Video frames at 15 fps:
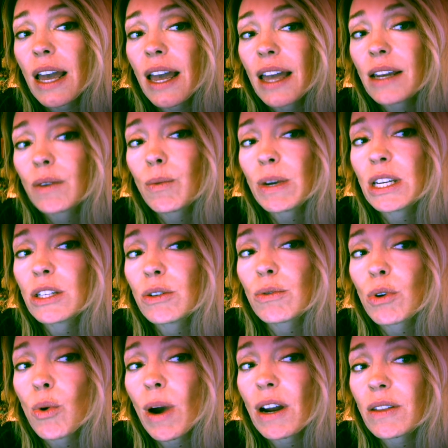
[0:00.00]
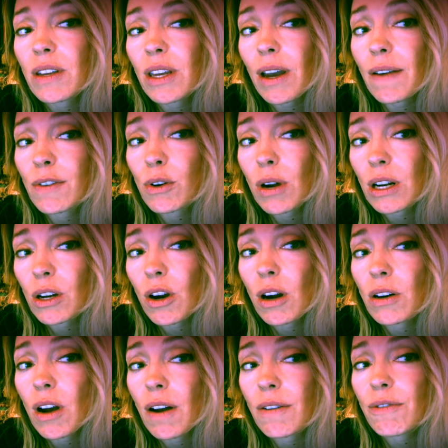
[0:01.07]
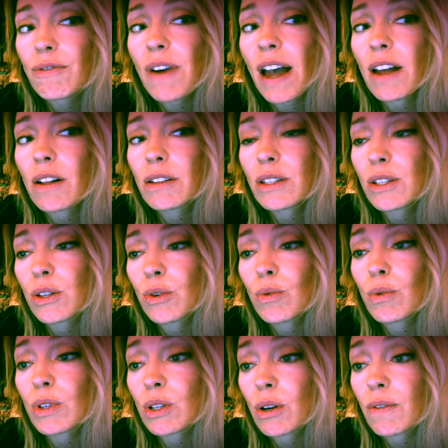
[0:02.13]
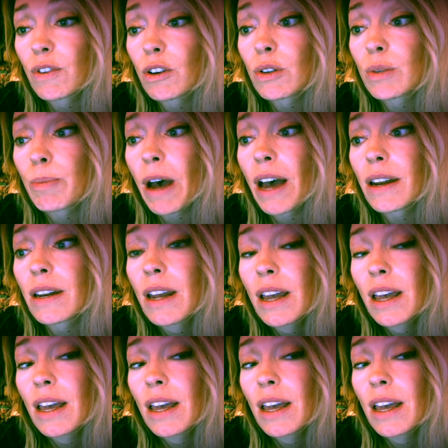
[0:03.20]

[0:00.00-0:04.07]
and we do require that you have a credit card on file to reserve your spot.